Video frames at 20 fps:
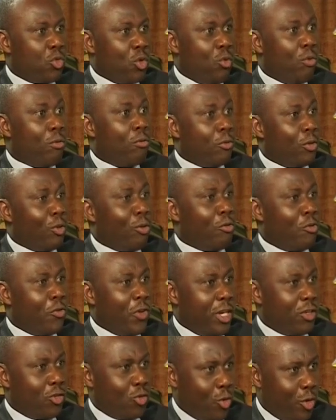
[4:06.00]
so the
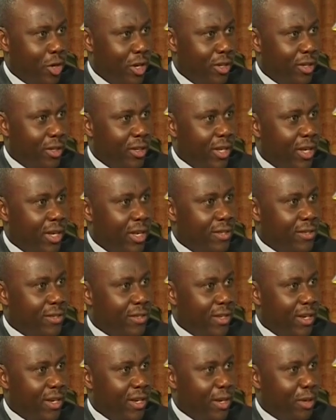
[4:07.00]
first oil
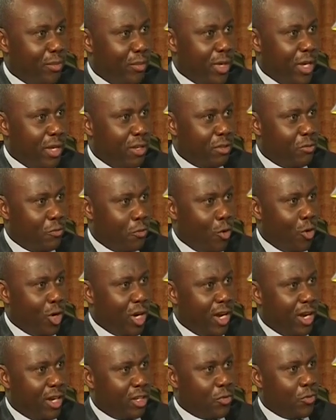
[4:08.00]
is um, is
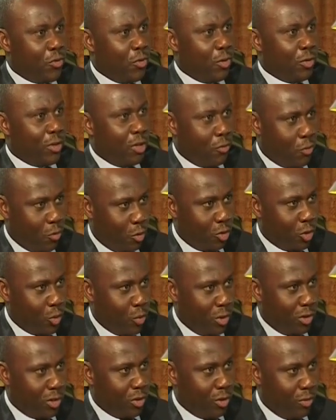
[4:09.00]
forecast for the fourth
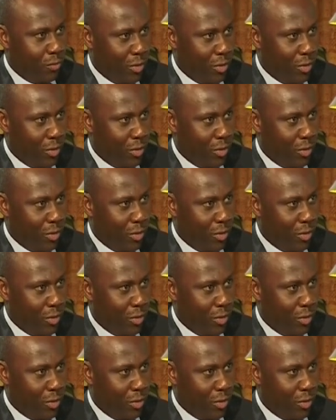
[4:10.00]
quarter